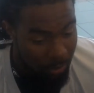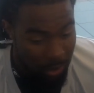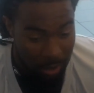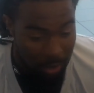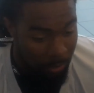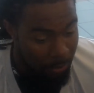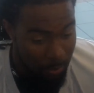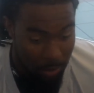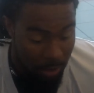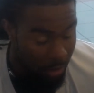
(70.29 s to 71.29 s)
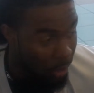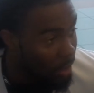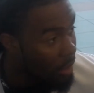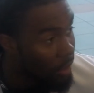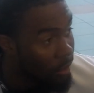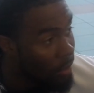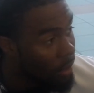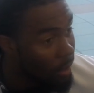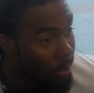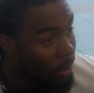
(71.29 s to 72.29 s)
we are learning this new
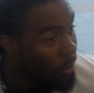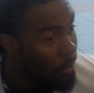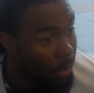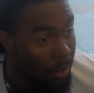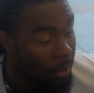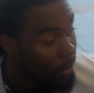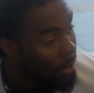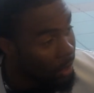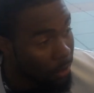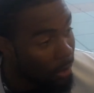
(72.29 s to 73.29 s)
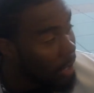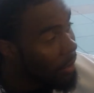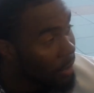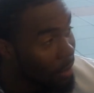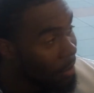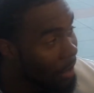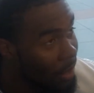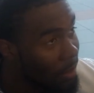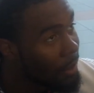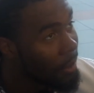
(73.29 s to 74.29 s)
system, and we getting right,
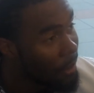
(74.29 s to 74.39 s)
everybody.